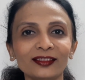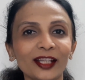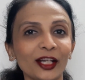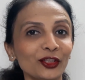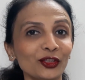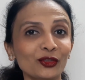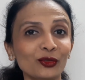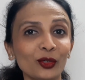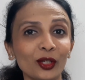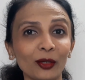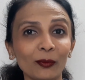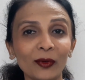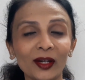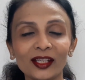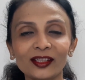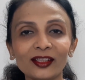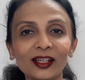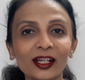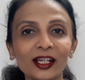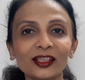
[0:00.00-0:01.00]
That is, you can
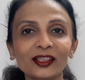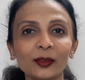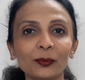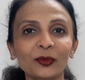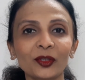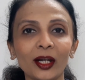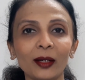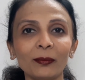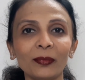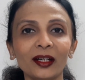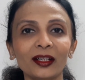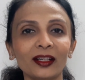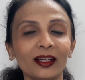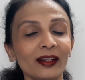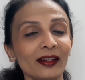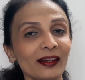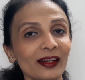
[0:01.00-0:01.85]
press the red subscribe button.